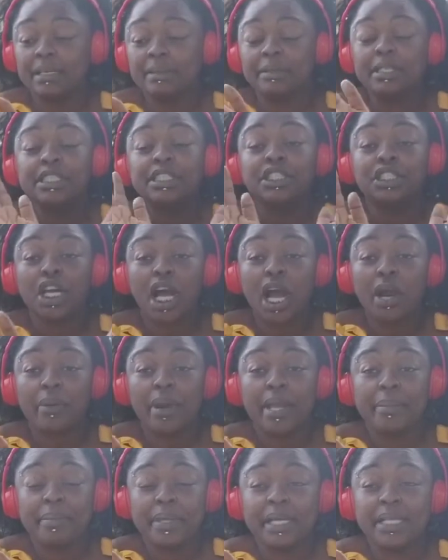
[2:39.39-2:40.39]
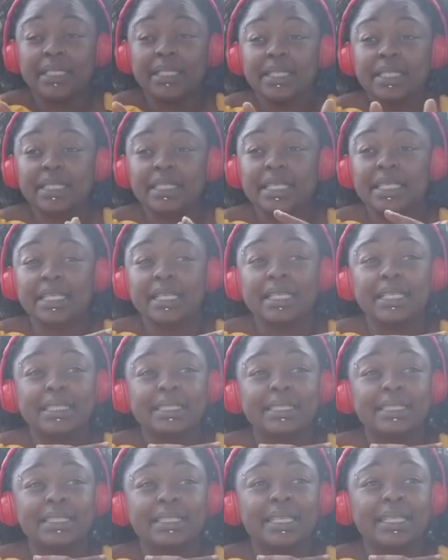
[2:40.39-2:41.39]
Conjare millings and
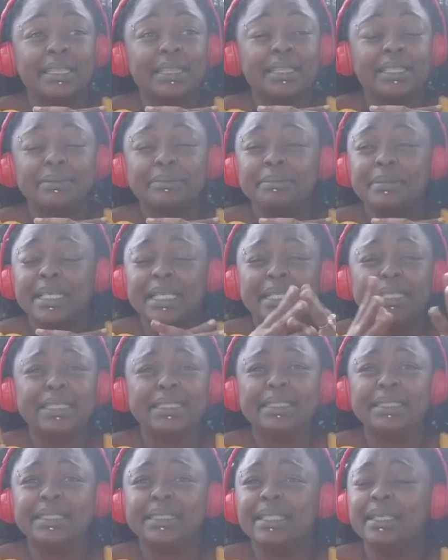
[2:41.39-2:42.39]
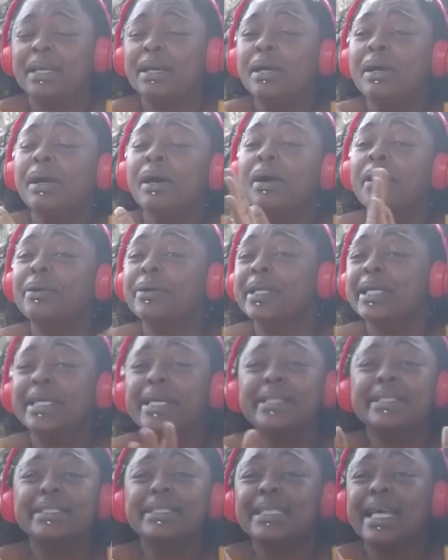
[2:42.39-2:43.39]
Consenta millings on the
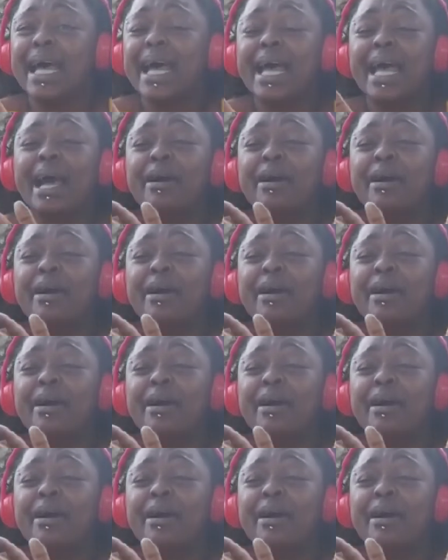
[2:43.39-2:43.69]
other side.